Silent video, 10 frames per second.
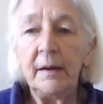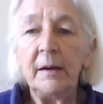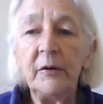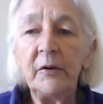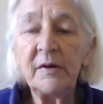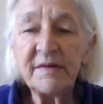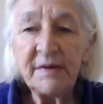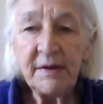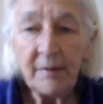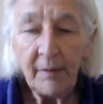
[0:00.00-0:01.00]
Now you can
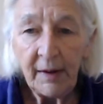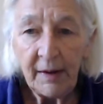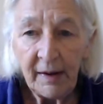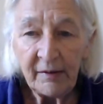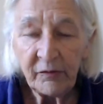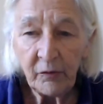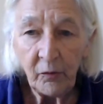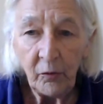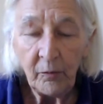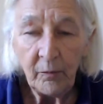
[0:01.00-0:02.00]
see my lines are
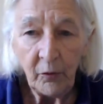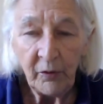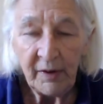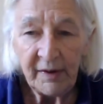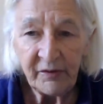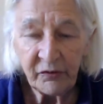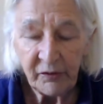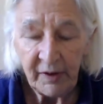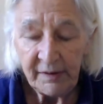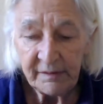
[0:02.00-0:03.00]
all more or less
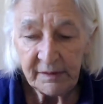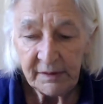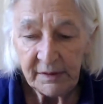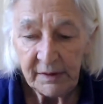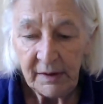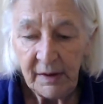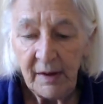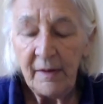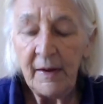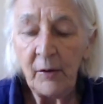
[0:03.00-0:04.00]
straight.
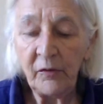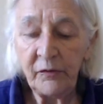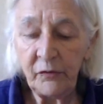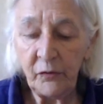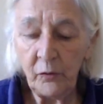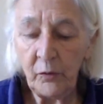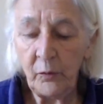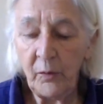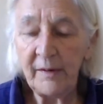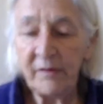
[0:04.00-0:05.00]
They're also drawn with
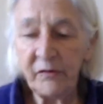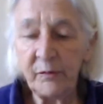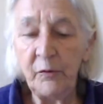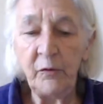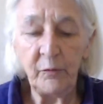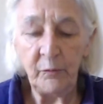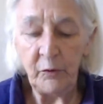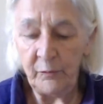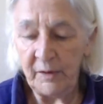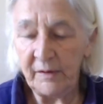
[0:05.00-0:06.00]
one smooth
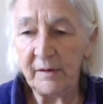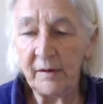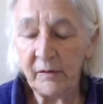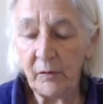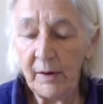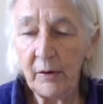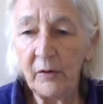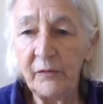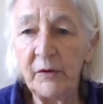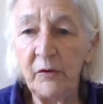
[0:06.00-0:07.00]
movement, and it's quite
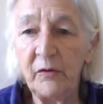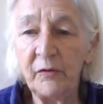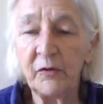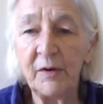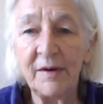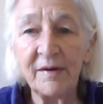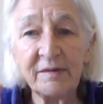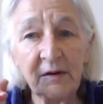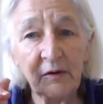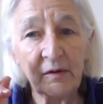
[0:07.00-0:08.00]
often useful to
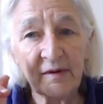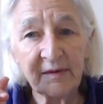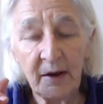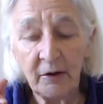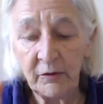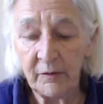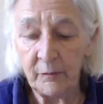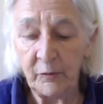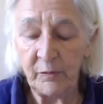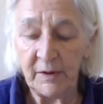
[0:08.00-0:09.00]
listen to the sound of the
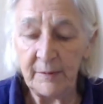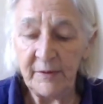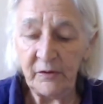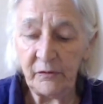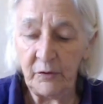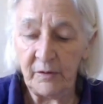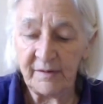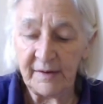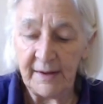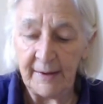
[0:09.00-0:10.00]
movement. Let me just do
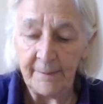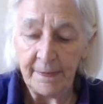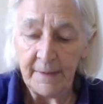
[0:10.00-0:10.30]
this again.